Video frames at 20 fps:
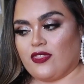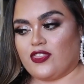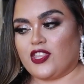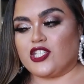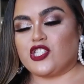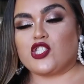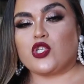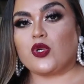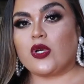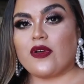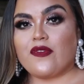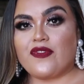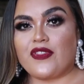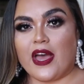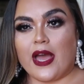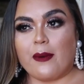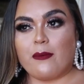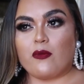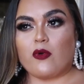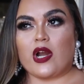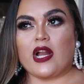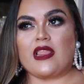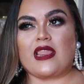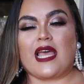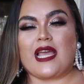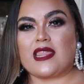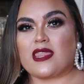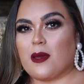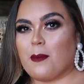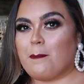the two of them weren't
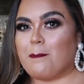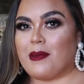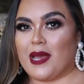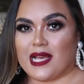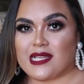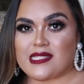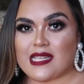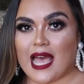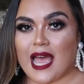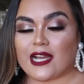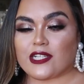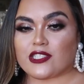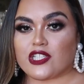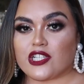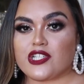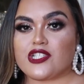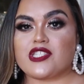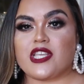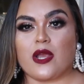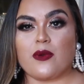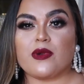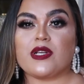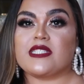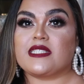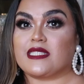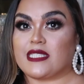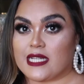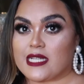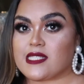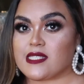like the best actors. They were
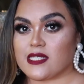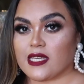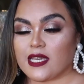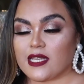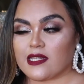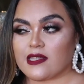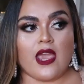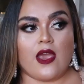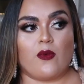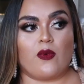decent.